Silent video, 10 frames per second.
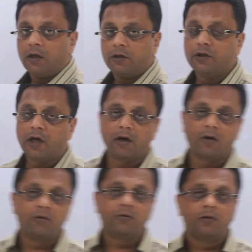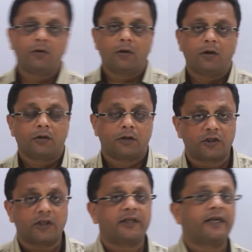Now the
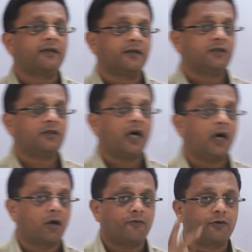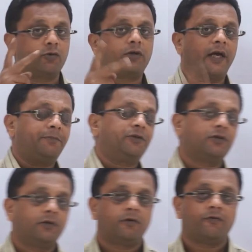generators are of two
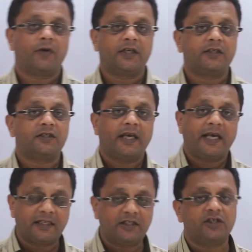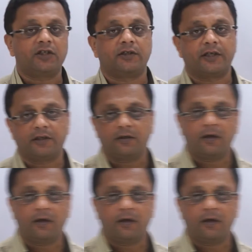types. One is AC generator